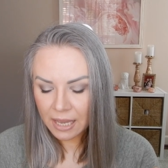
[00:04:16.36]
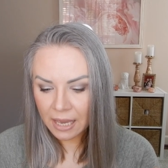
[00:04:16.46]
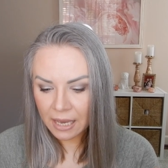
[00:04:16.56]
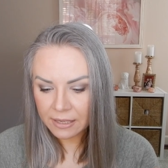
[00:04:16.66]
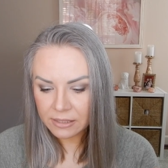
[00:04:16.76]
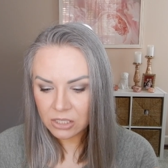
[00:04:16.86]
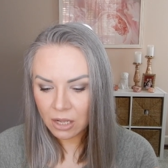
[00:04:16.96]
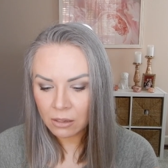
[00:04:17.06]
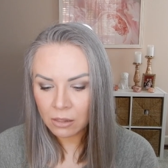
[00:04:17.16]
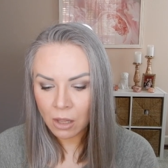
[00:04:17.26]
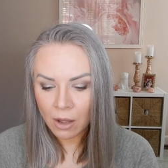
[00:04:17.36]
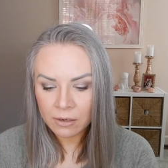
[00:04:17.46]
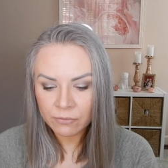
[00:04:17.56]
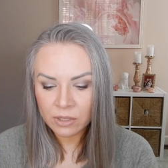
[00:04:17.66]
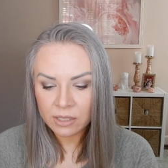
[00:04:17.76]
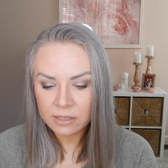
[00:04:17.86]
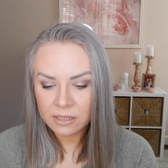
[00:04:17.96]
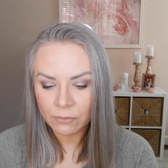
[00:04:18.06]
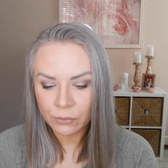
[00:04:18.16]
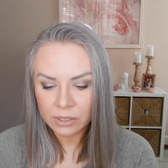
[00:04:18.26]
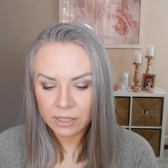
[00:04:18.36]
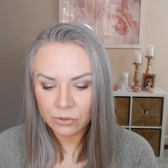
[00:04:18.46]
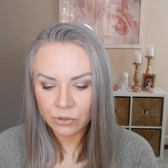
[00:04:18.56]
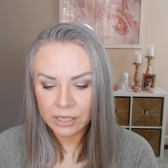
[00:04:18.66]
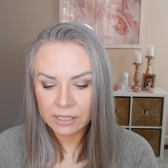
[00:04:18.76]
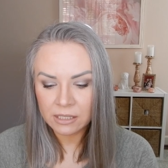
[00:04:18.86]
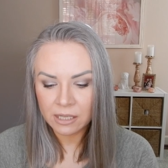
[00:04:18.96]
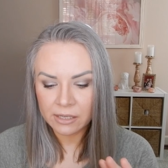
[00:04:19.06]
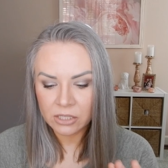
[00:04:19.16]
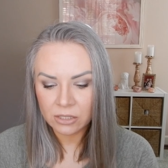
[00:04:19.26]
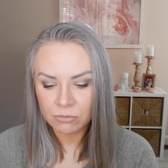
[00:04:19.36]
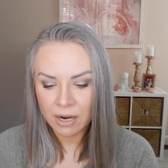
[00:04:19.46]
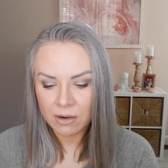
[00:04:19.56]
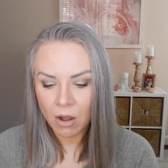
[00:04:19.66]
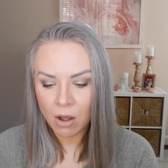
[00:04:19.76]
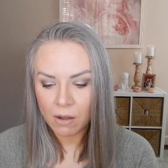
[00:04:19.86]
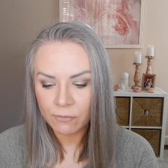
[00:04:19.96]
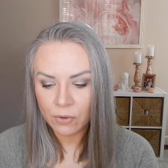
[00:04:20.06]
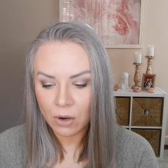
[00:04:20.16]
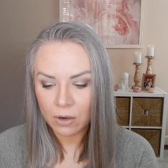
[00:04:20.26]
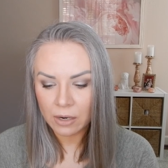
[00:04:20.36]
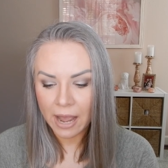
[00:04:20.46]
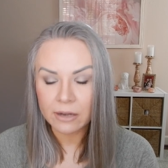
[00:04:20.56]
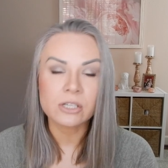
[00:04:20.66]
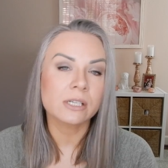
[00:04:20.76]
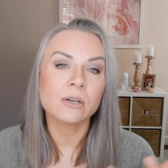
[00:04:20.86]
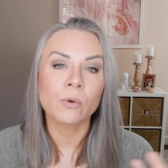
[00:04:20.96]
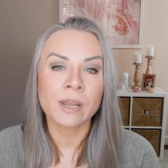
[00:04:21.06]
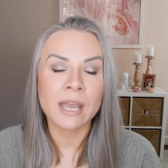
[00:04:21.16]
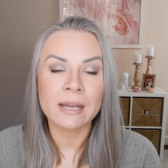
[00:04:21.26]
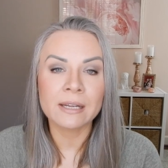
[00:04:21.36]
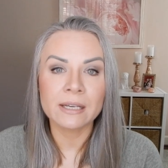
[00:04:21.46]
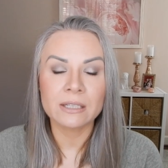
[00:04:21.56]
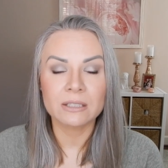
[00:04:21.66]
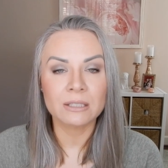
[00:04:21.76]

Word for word: and a lot of these different ingredients that I just read off are actually organic.